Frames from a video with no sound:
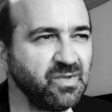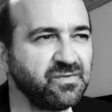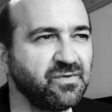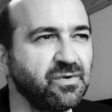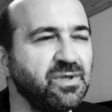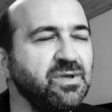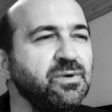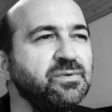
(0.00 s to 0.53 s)

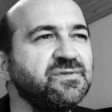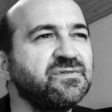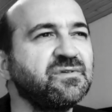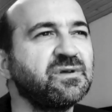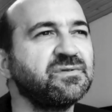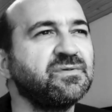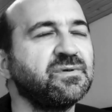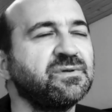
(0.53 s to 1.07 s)
So here we
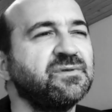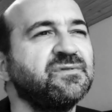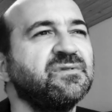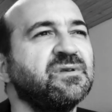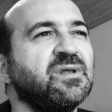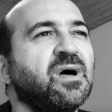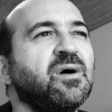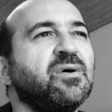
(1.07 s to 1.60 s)
start to
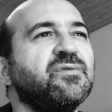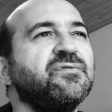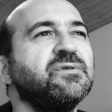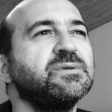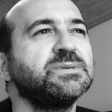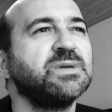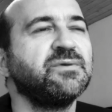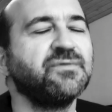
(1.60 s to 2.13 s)
understand how a
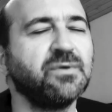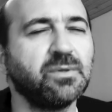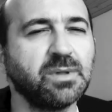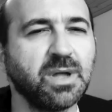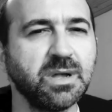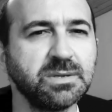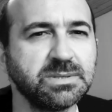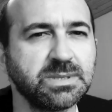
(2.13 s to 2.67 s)
philosophical
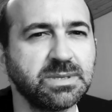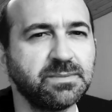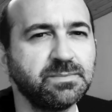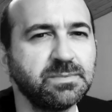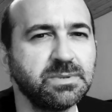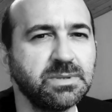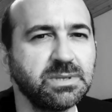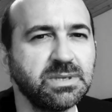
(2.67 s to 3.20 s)

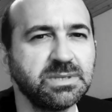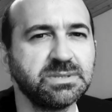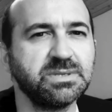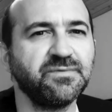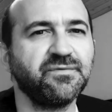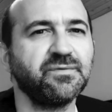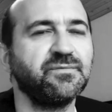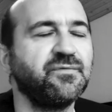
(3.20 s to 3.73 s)
concept is
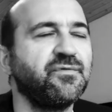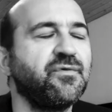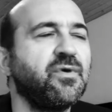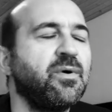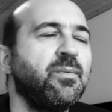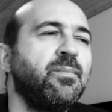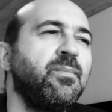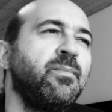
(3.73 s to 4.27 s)
different
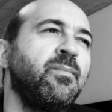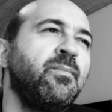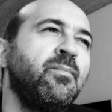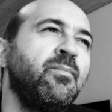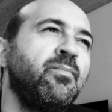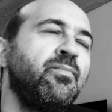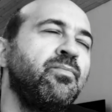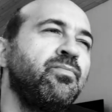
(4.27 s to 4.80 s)
from
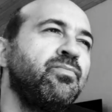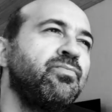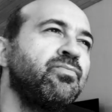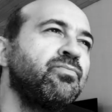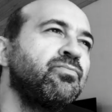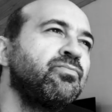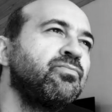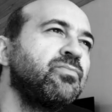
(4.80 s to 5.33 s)

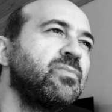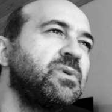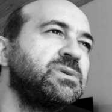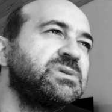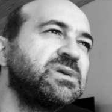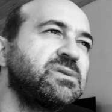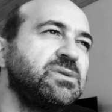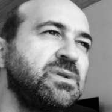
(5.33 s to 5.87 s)
a
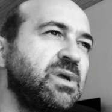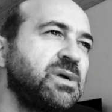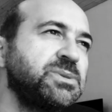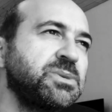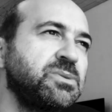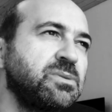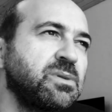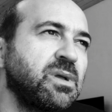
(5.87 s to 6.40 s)

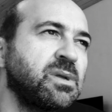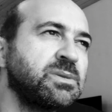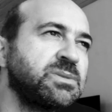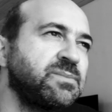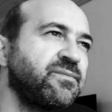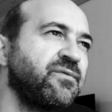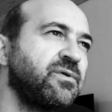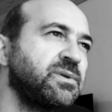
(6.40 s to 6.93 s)
technological
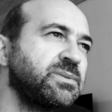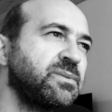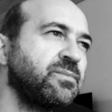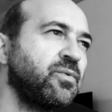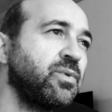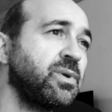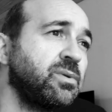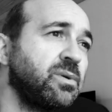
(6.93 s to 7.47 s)
concept, for
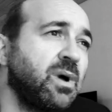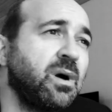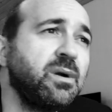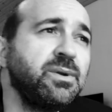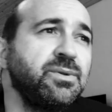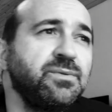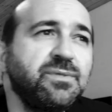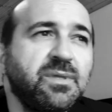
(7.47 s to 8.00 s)
example. We could
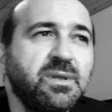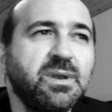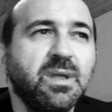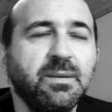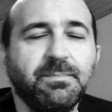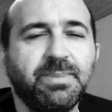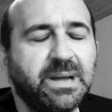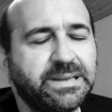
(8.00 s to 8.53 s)
argue that
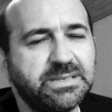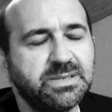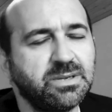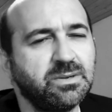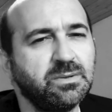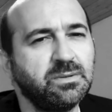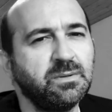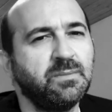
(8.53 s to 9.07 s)
a
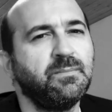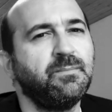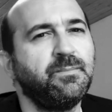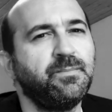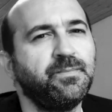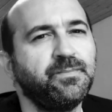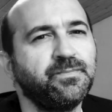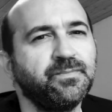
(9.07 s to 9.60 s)
bicycle
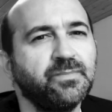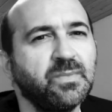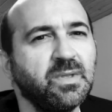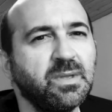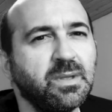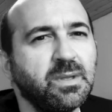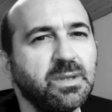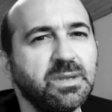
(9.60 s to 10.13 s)

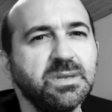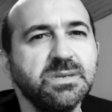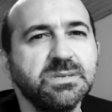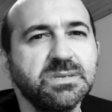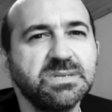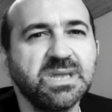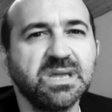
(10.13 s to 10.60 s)
is a